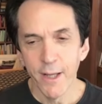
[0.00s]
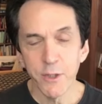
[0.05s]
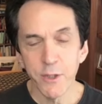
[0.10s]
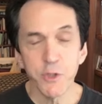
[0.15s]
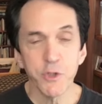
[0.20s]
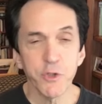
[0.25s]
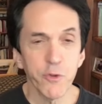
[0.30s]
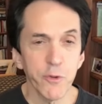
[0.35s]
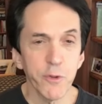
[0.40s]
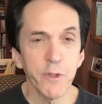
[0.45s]

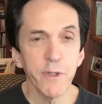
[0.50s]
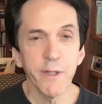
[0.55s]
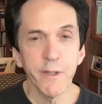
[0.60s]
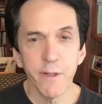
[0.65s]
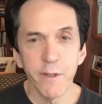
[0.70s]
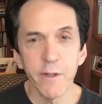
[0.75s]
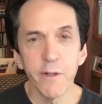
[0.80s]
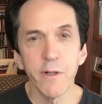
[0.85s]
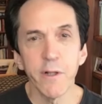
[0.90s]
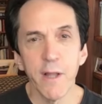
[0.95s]
And
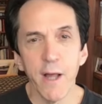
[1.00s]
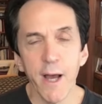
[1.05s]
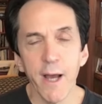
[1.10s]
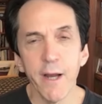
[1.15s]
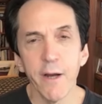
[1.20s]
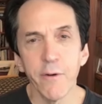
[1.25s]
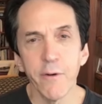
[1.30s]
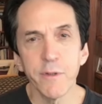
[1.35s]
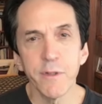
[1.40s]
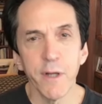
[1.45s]
certainly The Little
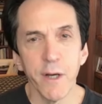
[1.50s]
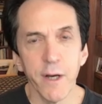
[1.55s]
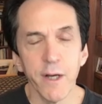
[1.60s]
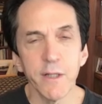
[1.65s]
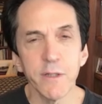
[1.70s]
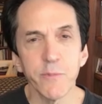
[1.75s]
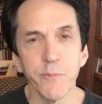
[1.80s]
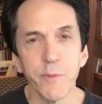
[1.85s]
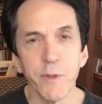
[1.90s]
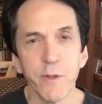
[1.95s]
Liar
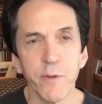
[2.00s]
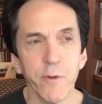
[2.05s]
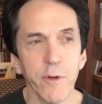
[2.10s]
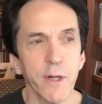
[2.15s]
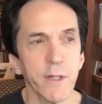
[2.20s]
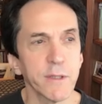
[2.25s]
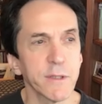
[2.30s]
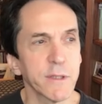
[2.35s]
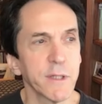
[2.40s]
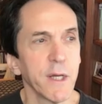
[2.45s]
does
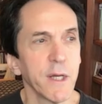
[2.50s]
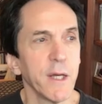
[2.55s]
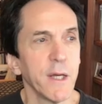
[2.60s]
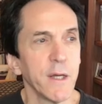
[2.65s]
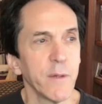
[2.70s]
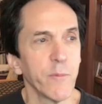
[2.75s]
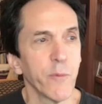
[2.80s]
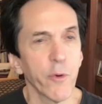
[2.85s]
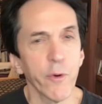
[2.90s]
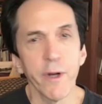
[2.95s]
because
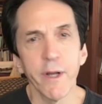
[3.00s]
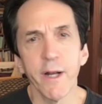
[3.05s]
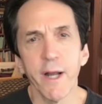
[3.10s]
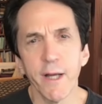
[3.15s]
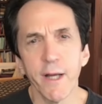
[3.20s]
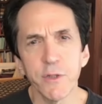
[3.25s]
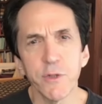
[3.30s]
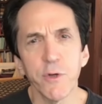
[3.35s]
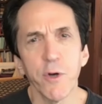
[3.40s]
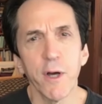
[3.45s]
Morrie
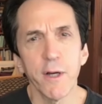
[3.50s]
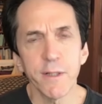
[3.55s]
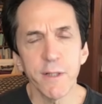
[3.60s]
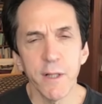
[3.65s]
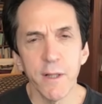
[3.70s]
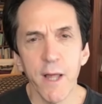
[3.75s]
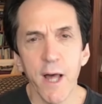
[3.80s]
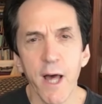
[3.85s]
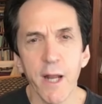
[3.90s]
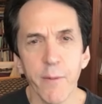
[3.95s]
and I
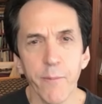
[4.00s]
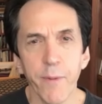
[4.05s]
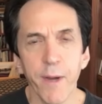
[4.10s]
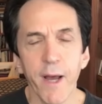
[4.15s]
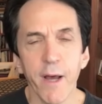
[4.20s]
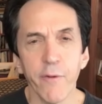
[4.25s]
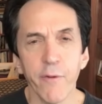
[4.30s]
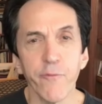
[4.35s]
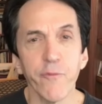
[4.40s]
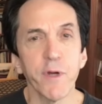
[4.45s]
talked a lot
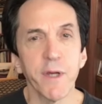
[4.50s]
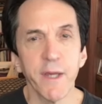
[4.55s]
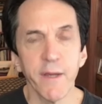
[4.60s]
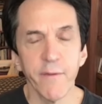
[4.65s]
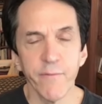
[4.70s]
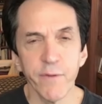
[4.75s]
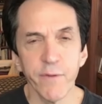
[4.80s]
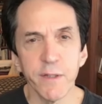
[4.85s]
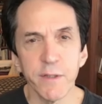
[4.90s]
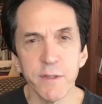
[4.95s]
about
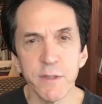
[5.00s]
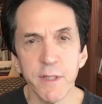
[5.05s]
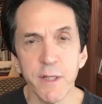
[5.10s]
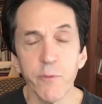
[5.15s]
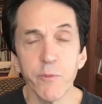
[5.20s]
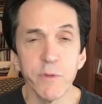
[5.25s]
forgiveness.